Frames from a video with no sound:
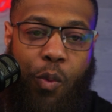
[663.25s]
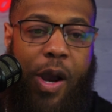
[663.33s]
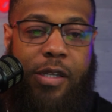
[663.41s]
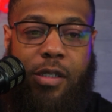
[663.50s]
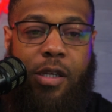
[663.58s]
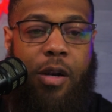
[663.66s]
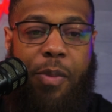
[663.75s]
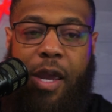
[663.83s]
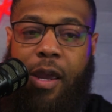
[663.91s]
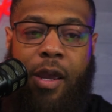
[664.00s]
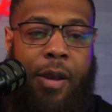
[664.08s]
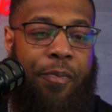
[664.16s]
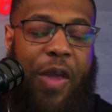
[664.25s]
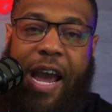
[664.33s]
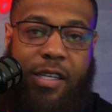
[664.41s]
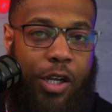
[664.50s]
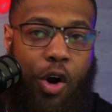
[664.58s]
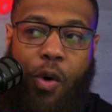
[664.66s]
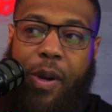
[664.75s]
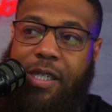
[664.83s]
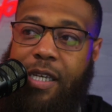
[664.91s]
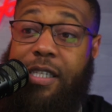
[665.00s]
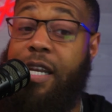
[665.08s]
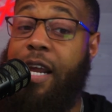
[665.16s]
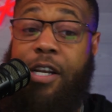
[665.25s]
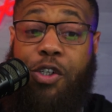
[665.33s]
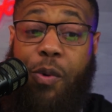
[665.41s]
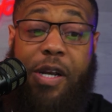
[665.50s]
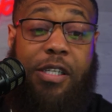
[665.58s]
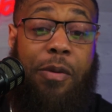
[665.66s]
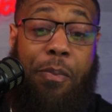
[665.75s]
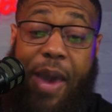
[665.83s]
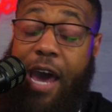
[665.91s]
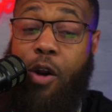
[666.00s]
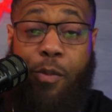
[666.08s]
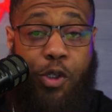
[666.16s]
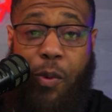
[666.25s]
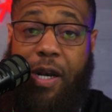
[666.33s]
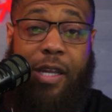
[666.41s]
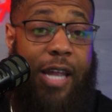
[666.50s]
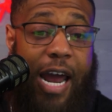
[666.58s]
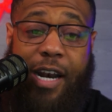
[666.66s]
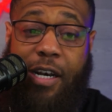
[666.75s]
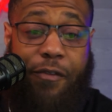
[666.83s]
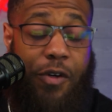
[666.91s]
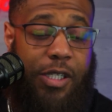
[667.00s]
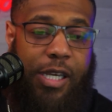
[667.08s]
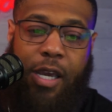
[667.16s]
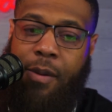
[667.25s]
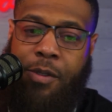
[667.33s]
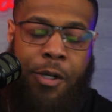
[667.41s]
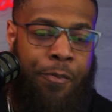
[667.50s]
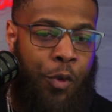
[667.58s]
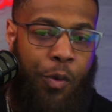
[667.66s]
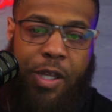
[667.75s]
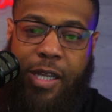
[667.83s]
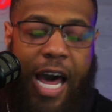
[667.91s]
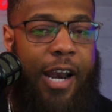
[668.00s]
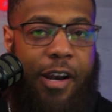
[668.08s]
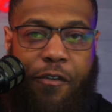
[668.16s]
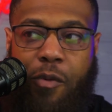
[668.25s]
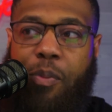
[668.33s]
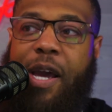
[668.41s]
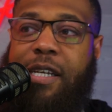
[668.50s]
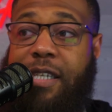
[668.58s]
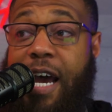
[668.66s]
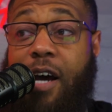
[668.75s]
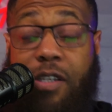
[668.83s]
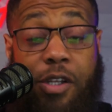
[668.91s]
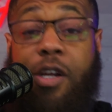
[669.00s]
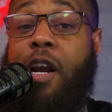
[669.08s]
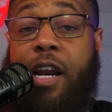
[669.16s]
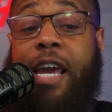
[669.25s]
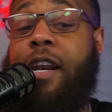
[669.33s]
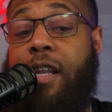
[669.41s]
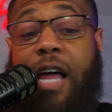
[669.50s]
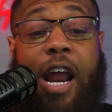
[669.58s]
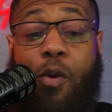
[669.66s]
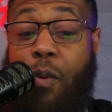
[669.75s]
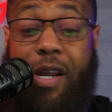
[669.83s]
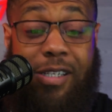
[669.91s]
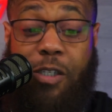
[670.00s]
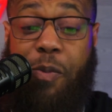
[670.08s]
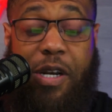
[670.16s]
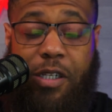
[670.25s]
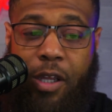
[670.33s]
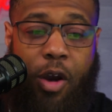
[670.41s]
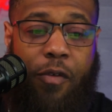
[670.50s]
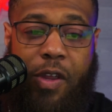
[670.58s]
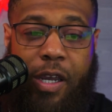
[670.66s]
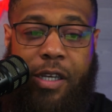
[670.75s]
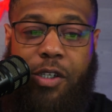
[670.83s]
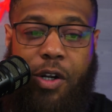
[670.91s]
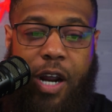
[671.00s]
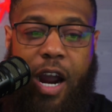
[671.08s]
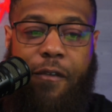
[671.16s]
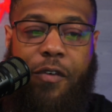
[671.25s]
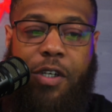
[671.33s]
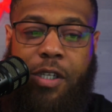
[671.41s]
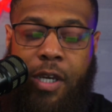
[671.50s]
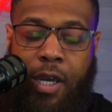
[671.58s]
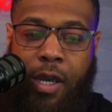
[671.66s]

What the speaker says: West is going to be, as it always is, an interesting battle between a lot of different teams with a lot of different play styles, and they're going to get a lot of wins, especially over the Eastern Conference.